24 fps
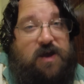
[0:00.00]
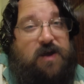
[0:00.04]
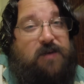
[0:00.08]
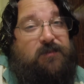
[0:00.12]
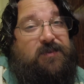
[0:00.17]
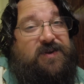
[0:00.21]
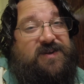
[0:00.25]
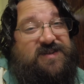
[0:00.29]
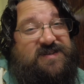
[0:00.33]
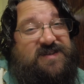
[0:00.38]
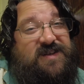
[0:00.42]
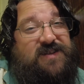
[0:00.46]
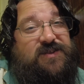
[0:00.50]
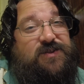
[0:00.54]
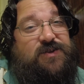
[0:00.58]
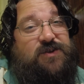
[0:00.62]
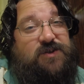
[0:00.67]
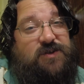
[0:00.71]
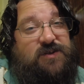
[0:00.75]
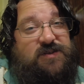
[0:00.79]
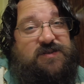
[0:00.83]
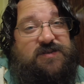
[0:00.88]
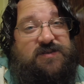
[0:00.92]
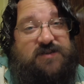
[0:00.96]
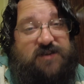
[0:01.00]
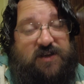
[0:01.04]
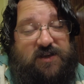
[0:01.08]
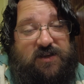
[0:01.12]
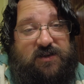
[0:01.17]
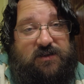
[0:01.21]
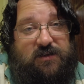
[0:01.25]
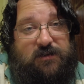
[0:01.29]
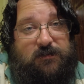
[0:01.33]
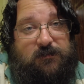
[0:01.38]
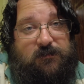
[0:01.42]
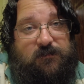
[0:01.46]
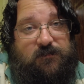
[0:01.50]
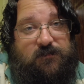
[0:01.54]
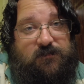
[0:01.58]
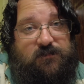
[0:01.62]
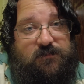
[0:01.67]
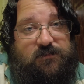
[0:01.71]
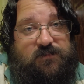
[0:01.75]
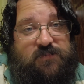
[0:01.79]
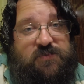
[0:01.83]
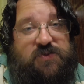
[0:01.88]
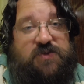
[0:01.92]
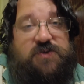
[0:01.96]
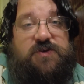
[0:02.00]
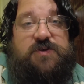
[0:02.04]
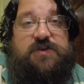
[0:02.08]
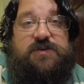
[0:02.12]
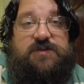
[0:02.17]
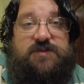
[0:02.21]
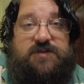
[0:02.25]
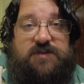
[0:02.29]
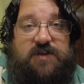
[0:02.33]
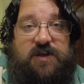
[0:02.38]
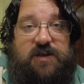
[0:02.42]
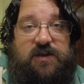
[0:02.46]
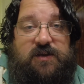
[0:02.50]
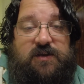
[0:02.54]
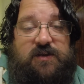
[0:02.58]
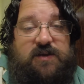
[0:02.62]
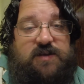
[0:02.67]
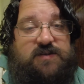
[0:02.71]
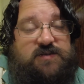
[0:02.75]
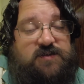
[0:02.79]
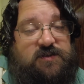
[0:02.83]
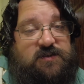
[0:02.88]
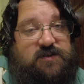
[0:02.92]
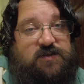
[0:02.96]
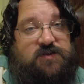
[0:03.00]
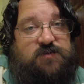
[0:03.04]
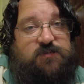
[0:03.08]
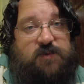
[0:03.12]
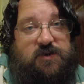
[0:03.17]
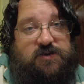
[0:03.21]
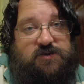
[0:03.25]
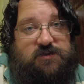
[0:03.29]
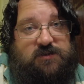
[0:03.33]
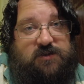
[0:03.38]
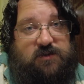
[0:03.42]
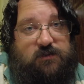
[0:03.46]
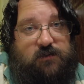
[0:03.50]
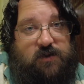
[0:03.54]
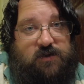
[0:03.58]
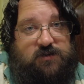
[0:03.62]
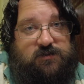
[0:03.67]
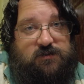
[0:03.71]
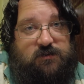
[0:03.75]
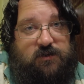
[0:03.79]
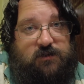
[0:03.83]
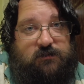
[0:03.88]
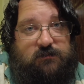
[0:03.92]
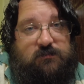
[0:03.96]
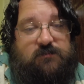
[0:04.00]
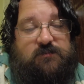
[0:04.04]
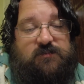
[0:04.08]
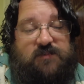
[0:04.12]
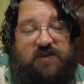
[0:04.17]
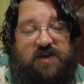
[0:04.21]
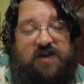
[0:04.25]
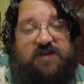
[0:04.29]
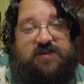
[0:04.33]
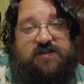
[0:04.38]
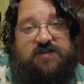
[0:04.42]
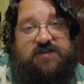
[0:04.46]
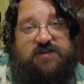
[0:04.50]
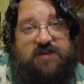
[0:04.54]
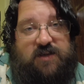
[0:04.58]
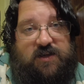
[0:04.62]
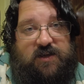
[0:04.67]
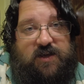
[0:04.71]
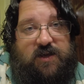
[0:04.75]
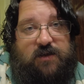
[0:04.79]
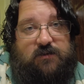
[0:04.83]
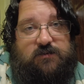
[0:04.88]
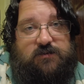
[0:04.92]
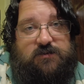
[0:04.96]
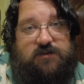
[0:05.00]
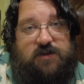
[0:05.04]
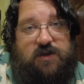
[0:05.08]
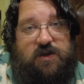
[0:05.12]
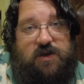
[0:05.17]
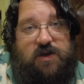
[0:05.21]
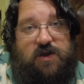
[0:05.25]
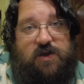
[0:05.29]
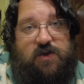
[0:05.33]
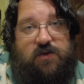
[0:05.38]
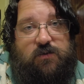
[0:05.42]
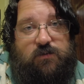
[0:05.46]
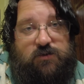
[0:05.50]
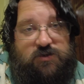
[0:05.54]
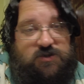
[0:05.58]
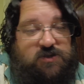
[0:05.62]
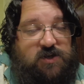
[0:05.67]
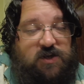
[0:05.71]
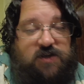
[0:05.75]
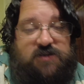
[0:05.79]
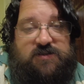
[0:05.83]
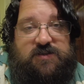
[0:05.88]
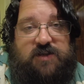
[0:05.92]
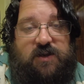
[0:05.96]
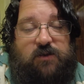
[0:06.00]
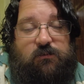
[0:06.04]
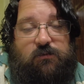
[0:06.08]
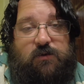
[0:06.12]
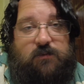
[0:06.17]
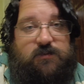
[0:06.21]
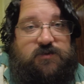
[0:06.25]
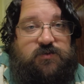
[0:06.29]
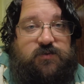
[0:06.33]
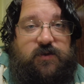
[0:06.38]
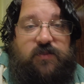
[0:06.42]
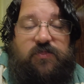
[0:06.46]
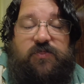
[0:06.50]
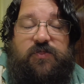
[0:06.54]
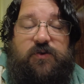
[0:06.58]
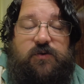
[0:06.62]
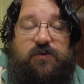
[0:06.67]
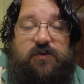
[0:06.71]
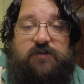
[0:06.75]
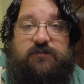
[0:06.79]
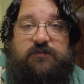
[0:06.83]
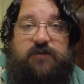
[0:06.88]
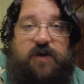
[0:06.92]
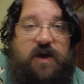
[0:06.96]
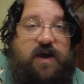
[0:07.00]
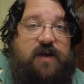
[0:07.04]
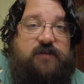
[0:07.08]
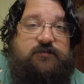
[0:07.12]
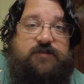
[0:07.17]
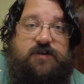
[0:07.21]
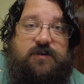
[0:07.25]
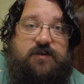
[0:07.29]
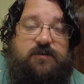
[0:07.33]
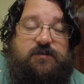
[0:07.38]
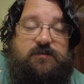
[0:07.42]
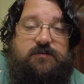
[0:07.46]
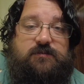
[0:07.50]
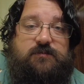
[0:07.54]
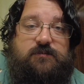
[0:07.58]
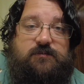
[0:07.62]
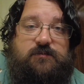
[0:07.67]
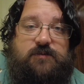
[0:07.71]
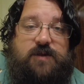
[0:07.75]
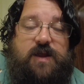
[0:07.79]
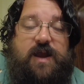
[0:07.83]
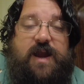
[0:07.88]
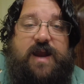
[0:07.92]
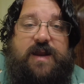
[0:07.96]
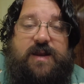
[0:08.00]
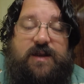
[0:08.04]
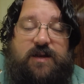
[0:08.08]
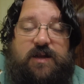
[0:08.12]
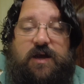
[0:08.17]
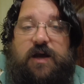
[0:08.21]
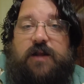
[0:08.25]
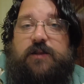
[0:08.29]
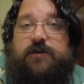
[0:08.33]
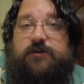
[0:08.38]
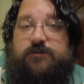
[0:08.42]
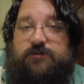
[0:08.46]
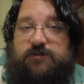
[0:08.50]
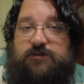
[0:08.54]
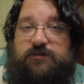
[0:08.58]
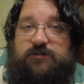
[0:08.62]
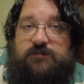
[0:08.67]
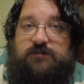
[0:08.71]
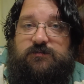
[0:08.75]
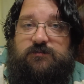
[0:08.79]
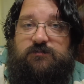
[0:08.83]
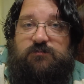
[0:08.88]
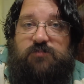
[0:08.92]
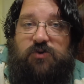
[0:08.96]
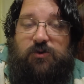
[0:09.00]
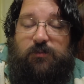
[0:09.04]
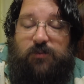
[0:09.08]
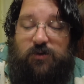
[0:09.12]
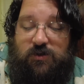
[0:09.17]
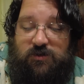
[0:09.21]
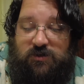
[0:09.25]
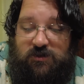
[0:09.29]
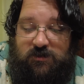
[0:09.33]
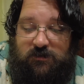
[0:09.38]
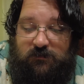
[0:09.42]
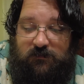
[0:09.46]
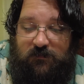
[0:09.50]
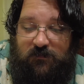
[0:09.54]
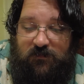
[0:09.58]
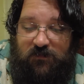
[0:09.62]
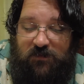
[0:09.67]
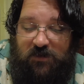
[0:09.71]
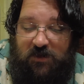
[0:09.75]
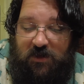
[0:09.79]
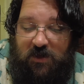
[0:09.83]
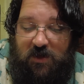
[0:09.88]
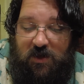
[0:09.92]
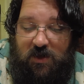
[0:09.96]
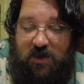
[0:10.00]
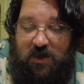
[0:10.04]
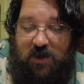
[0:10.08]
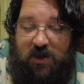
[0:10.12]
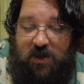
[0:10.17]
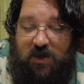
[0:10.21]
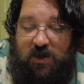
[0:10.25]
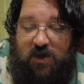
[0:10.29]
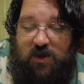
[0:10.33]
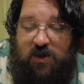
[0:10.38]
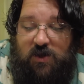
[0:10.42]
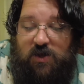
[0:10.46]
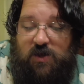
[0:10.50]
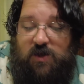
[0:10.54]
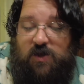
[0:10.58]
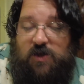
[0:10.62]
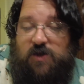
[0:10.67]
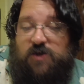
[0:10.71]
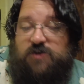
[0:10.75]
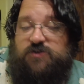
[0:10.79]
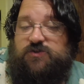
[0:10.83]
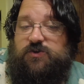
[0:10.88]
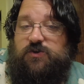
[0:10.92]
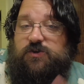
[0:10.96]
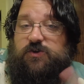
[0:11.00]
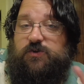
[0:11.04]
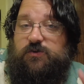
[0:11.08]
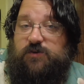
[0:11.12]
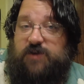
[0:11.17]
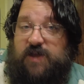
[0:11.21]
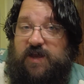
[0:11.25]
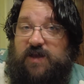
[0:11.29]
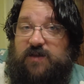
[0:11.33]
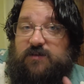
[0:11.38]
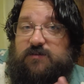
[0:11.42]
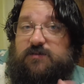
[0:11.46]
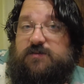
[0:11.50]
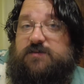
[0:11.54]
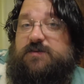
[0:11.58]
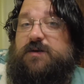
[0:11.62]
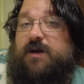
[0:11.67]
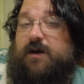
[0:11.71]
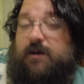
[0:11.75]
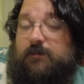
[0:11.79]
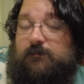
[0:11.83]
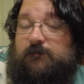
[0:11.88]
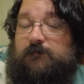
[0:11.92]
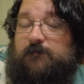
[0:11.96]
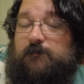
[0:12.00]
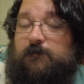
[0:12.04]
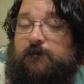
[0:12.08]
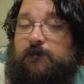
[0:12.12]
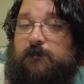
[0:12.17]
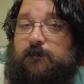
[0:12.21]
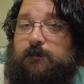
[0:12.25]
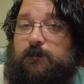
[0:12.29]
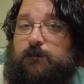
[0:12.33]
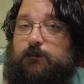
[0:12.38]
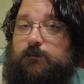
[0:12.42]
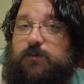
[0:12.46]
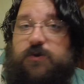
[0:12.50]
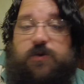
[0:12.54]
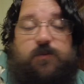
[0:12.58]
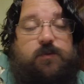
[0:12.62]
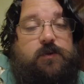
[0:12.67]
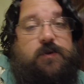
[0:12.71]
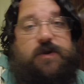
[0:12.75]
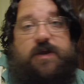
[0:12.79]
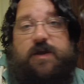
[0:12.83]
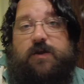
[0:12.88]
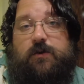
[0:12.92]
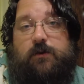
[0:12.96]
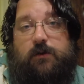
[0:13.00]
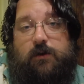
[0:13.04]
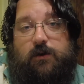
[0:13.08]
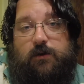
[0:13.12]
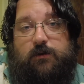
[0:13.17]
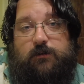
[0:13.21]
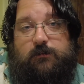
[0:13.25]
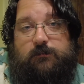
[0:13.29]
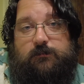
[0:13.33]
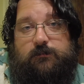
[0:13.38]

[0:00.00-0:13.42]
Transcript: but it's not the good steak. The good steak is at the specialty restaurant, at the steakhouse, which costs anywhere between $35 to $80 per person. So you'll get some, but you won't get all.